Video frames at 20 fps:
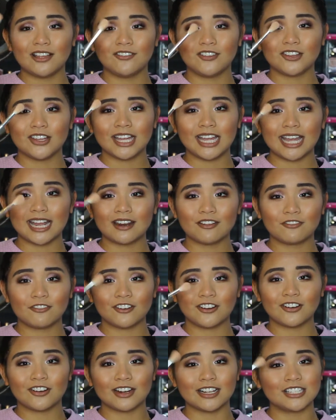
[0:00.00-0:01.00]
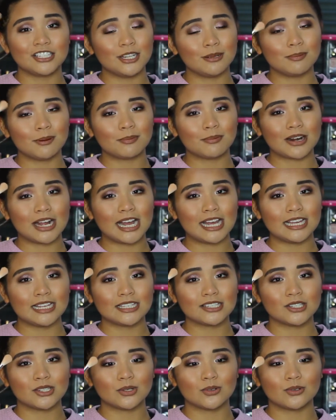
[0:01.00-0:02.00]
if you can get it for a cheaper
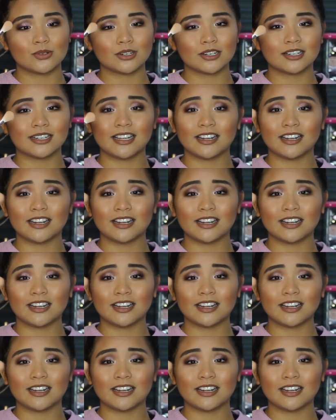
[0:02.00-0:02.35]
price or